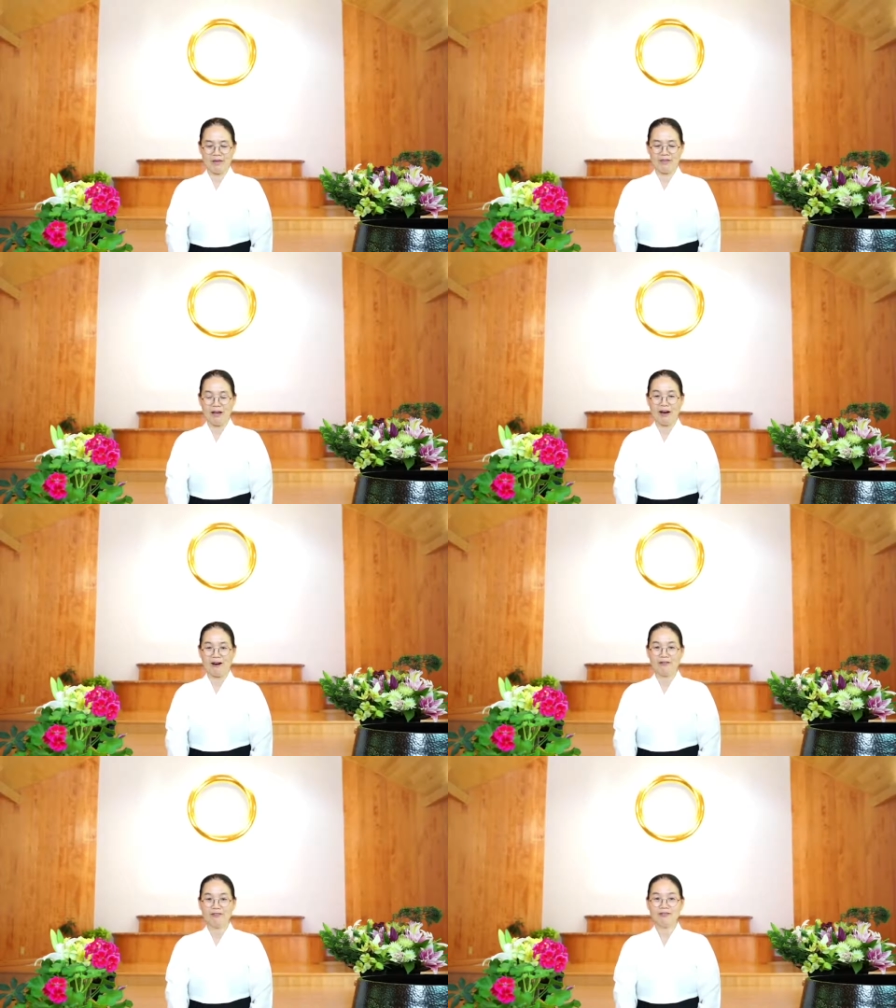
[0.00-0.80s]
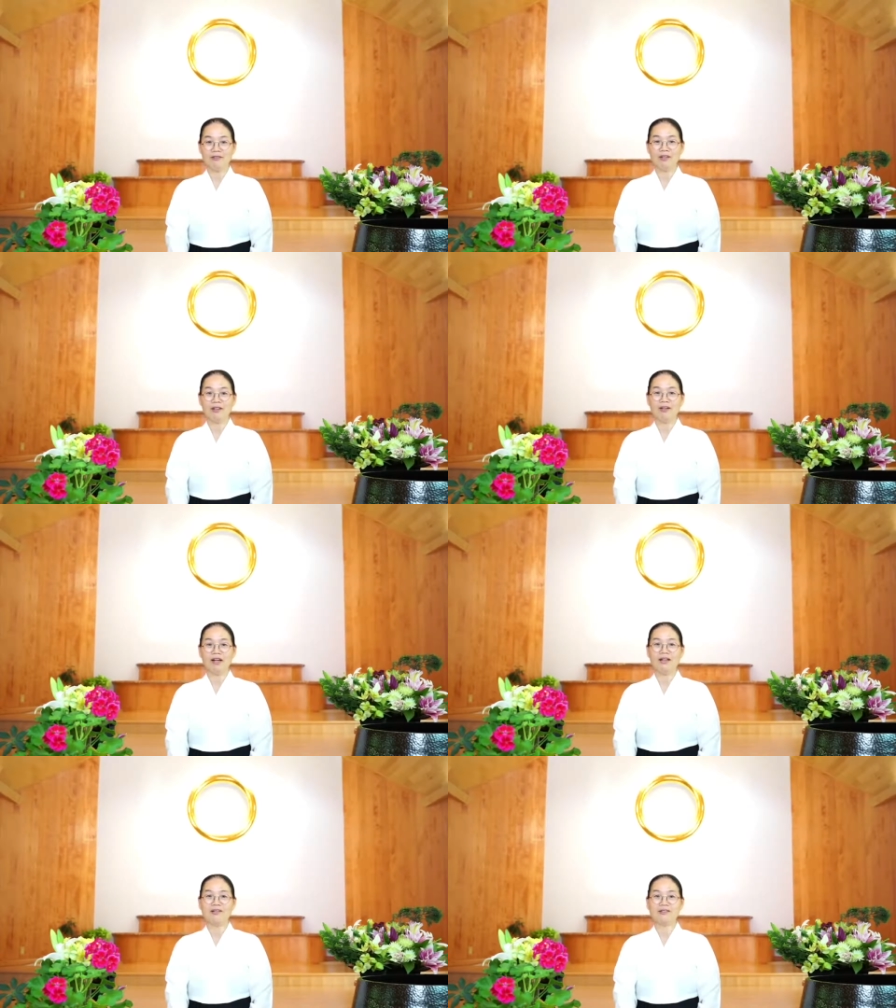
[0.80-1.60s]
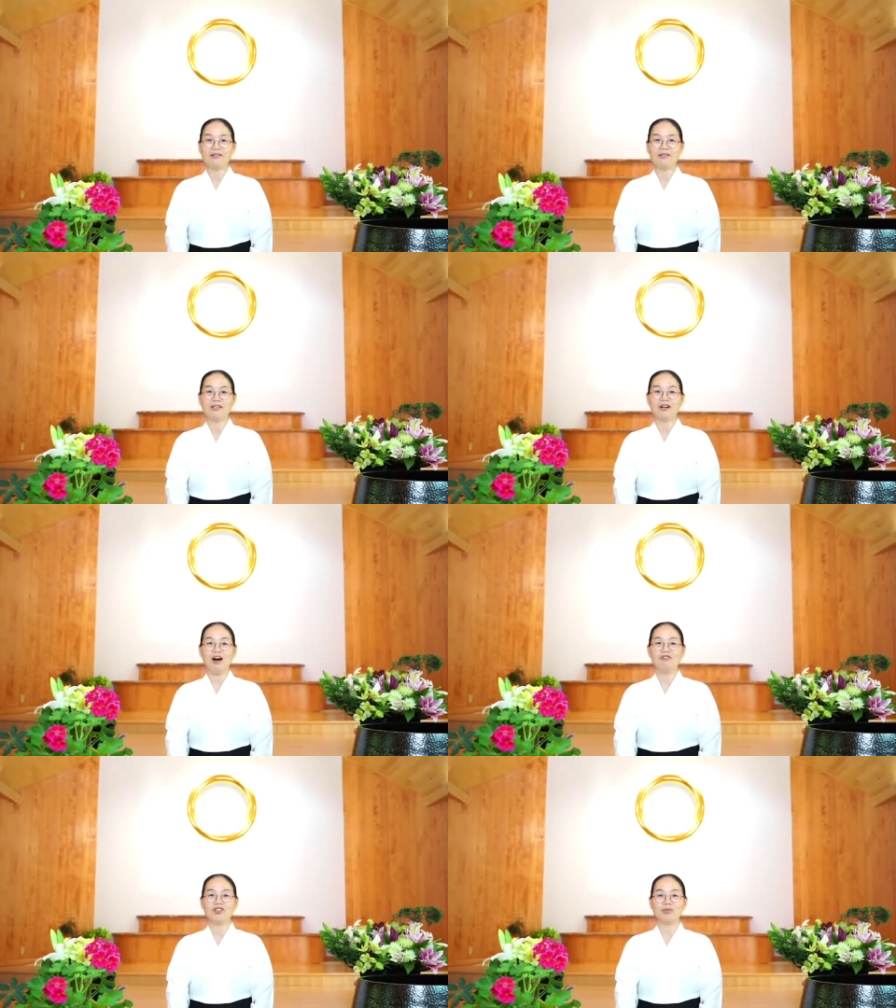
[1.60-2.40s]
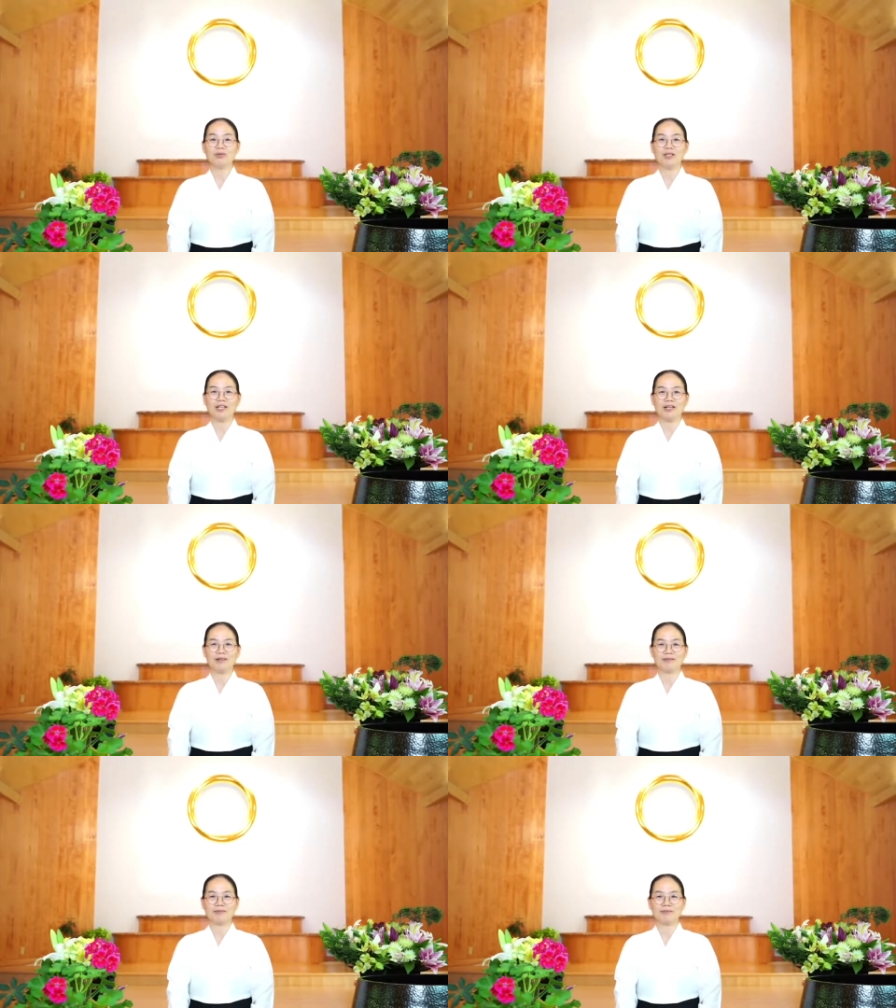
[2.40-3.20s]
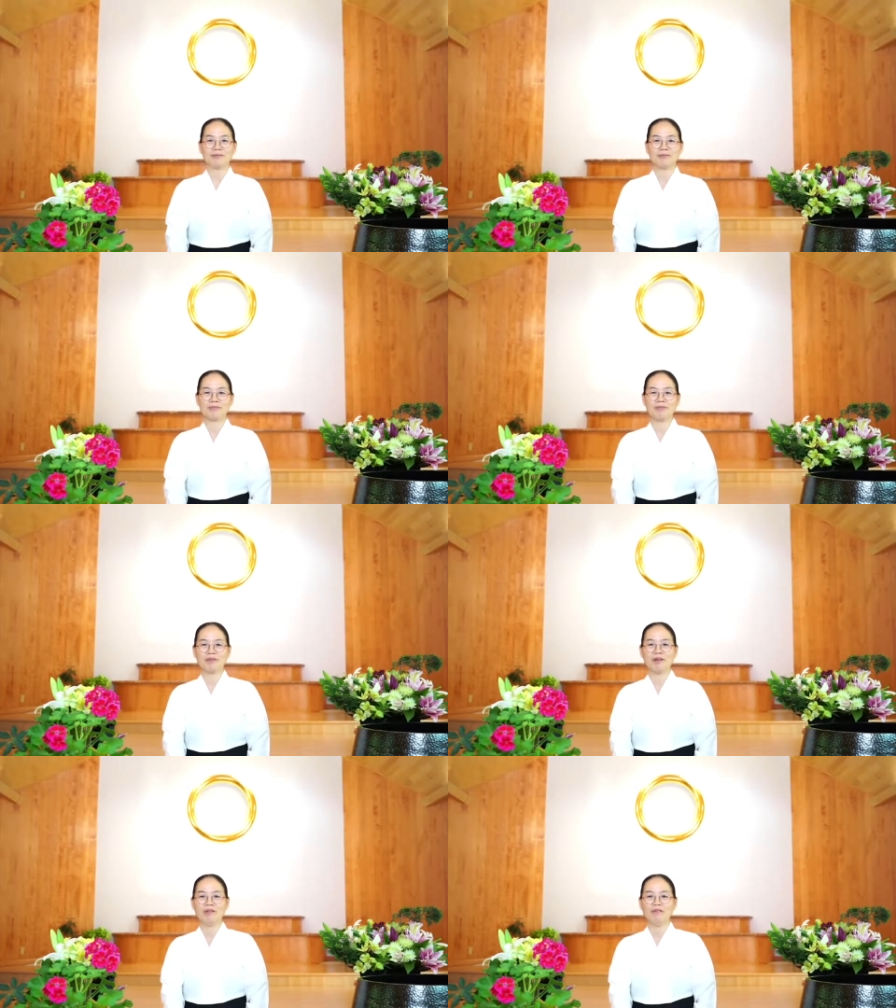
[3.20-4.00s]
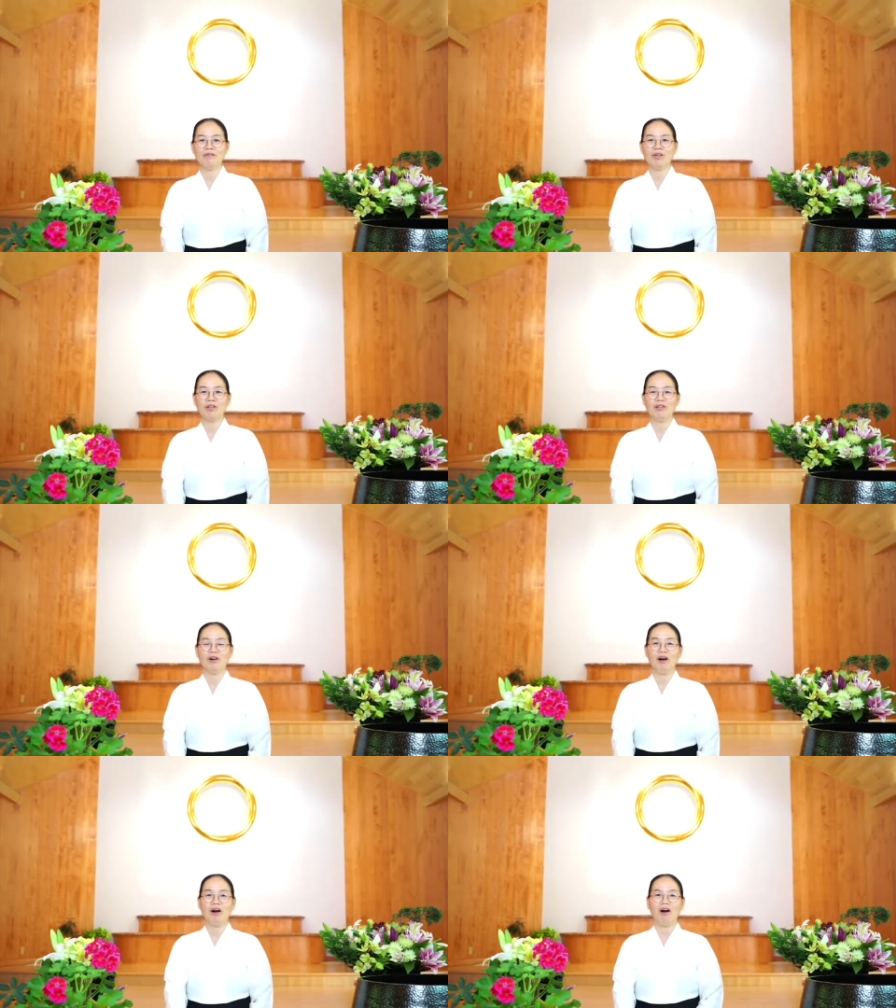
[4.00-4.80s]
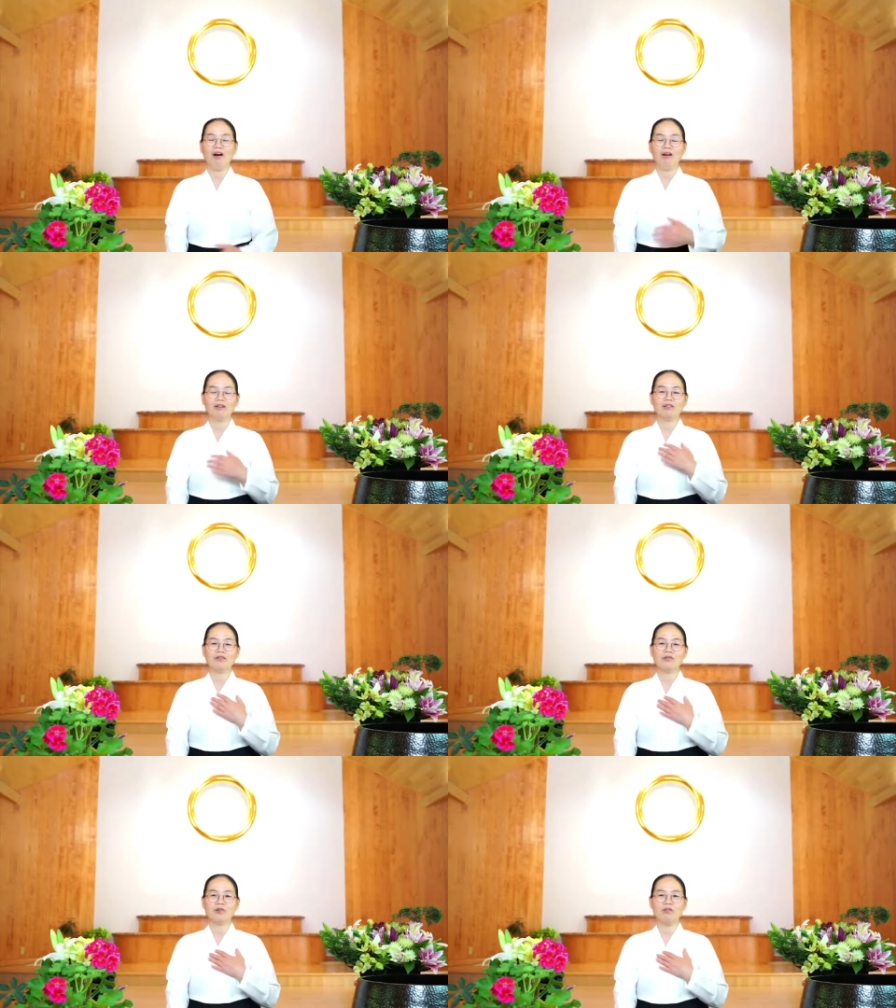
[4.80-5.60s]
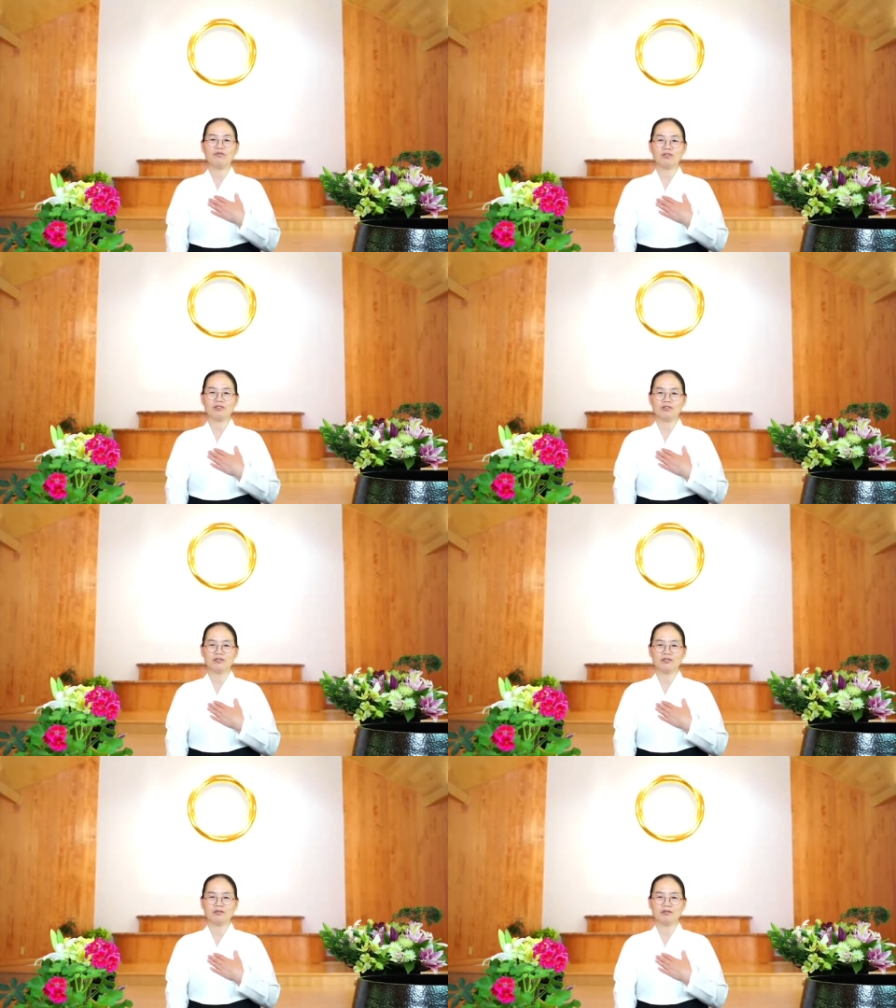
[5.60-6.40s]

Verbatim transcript: Now, let us sit comfortably. Feel your heart soften.